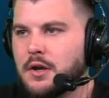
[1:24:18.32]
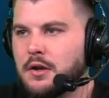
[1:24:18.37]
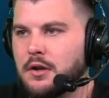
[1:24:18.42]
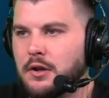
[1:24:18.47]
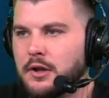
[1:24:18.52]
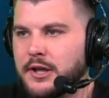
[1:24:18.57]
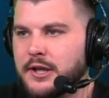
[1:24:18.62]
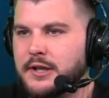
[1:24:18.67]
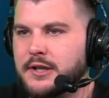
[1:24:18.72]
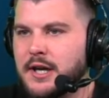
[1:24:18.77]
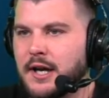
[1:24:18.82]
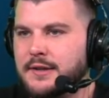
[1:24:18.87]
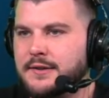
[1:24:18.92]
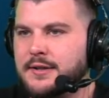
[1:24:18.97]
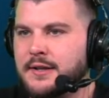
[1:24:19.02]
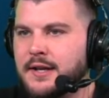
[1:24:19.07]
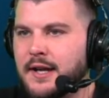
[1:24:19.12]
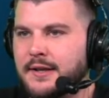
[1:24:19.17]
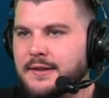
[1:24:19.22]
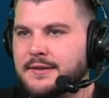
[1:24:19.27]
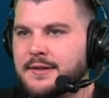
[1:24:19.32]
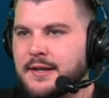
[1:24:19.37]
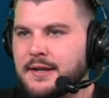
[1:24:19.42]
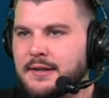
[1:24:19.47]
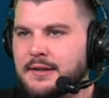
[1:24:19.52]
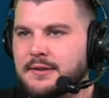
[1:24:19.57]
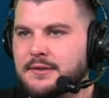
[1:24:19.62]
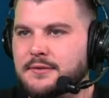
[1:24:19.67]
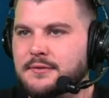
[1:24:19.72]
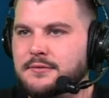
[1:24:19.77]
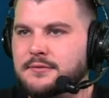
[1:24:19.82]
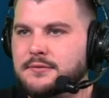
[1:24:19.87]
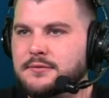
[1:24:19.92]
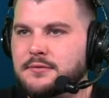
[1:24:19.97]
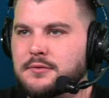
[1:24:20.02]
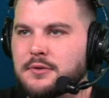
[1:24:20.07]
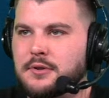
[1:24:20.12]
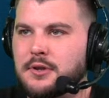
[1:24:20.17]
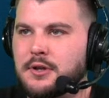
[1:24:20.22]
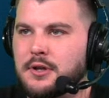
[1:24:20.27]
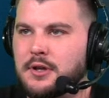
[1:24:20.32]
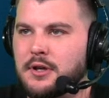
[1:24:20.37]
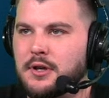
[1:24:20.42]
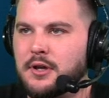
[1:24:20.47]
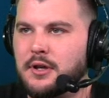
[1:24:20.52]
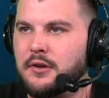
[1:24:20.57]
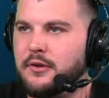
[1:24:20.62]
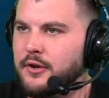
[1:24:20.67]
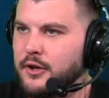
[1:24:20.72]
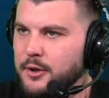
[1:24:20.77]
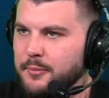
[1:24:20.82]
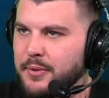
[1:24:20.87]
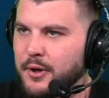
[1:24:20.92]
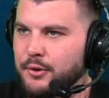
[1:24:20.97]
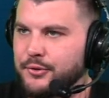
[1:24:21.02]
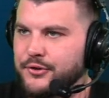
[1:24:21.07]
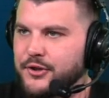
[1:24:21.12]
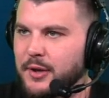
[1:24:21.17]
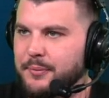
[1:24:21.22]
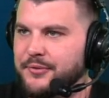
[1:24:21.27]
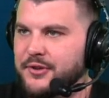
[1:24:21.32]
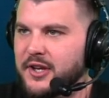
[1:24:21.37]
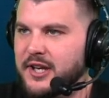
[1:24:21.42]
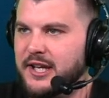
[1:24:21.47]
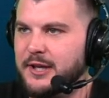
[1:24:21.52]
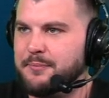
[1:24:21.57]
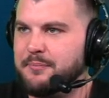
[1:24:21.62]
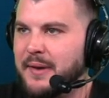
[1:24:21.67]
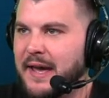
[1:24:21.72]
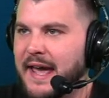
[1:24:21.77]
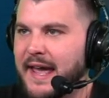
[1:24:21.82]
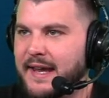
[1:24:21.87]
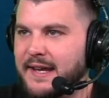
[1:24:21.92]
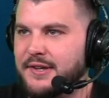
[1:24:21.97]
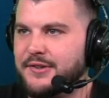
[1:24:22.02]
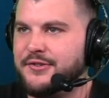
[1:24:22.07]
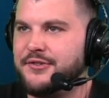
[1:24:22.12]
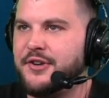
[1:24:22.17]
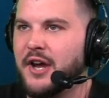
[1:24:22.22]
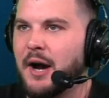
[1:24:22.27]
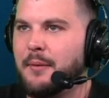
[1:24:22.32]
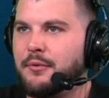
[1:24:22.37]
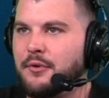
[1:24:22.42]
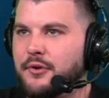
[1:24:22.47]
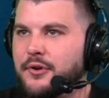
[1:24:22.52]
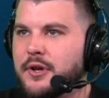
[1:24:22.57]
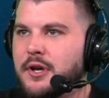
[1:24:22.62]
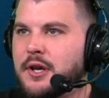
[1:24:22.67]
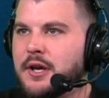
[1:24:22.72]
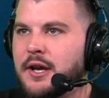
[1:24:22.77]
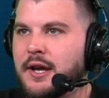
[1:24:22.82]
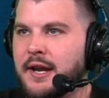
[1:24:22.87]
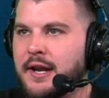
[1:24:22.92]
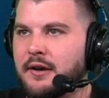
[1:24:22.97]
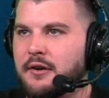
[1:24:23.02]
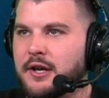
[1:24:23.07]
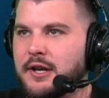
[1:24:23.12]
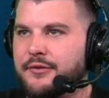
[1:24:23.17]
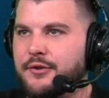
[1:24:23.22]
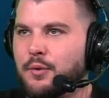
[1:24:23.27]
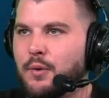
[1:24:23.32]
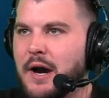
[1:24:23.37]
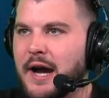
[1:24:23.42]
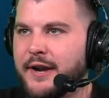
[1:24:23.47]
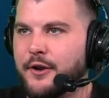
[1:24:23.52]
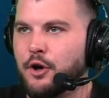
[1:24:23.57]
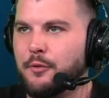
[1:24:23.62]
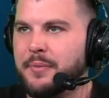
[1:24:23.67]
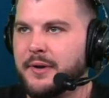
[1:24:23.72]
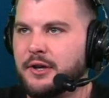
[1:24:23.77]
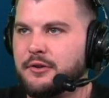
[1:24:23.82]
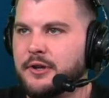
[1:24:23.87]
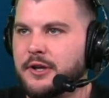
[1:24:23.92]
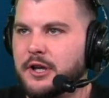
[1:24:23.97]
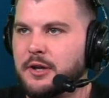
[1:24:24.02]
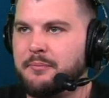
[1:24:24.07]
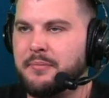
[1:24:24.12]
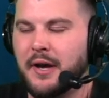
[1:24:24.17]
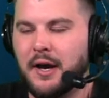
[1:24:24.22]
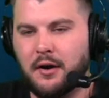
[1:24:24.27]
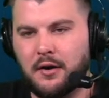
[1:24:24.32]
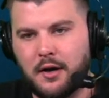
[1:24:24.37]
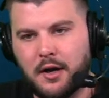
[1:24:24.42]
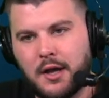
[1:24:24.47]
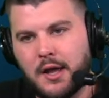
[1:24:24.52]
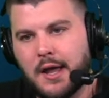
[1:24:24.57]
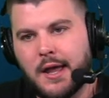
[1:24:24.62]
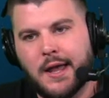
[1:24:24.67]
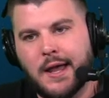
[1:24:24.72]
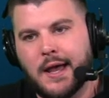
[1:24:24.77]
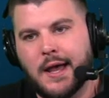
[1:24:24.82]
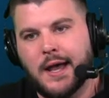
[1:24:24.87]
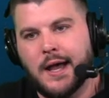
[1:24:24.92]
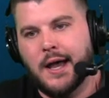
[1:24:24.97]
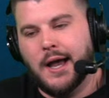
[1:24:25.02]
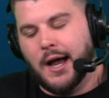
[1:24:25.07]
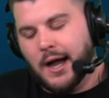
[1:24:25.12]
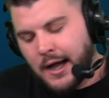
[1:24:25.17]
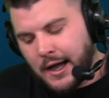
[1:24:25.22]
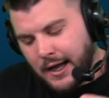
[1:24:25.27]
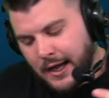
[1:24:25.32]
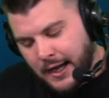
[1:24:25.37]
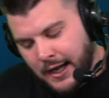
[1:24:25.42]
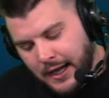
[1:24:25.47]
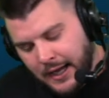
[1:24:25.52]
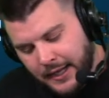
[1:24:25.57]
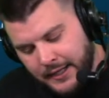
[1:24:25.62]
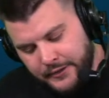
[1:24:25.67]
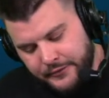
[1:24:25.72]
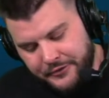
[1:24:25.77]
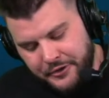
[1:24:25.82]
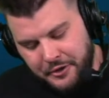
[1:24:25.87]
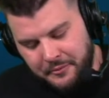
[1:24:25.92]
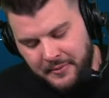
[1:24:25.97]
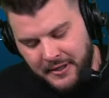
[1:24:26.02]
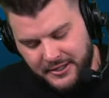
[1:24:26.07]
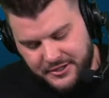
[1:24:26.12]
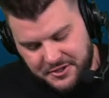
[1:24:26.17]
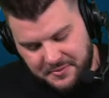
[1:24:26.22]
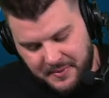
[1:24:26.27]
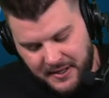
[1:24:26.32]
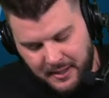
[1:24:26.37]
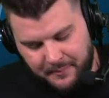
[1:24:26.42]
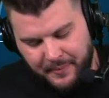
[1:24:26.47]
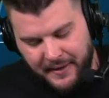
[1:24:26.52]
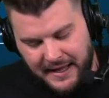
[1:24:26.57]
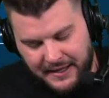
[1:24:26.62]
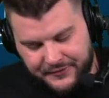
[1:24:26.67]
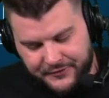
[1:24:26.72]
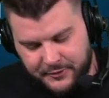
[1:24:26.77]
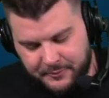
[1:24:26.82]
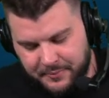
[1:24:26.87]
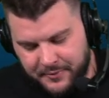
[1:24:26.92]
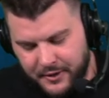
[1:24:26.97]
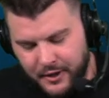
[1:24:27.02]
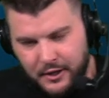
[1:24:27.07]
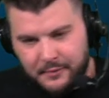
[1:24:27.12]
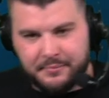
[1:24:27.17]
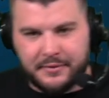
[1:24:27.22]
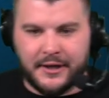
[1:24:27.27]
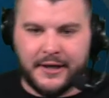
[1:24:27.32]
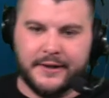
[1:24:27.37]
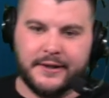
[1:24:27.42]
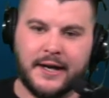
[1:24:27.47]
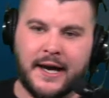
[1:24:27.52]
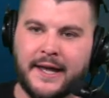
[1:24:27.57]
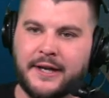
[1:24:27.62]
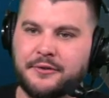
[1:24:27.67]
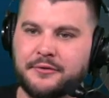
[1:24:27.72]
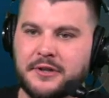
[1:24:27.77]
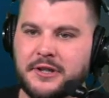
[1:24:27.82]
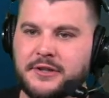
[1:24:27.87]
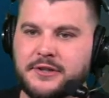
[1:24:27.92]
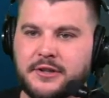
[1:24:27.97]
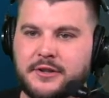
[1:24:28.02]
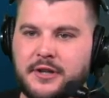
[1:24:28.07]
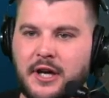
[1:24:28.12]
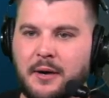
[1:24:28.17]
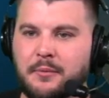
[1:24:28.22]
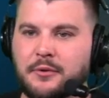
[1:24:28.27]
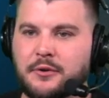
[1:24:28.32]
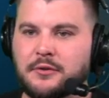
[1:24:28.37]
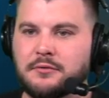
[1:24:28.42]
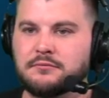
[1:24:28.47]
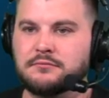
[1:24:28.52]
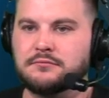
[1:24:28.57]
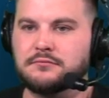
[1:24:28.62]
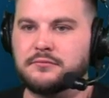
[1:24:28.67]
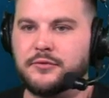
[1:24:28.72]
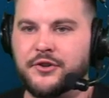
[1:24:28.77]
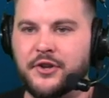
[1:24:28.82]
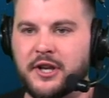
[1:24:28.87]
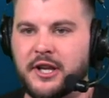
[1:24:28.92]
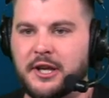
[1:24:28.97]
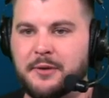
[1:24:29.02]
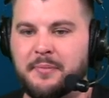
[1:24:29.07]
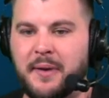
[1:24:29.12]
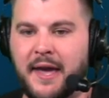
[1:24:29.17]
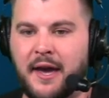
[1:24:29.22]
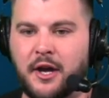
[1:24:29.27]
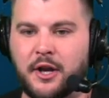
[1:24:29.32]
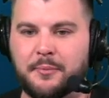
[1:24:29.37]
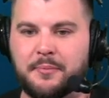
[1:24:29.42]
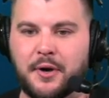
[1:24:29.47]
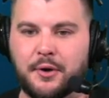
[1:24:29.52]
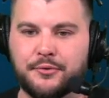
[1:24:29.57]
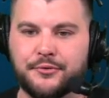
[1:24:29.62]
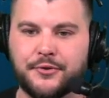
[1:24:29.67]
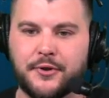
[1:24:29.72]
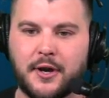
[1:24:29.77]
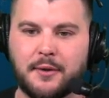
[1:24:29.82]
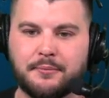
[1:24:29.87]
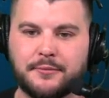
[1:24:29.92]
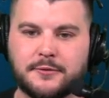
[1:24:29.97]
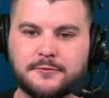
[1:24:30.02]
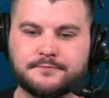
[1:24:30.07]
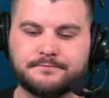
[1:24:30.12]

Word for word: Lead cut to nineteen. They're going to post up Saddiq Bey. He's doubled, and it leaves a wide-open Clint Capella. I don't know much about basketball, but I don't need to double Saddiq Bey on a post-up.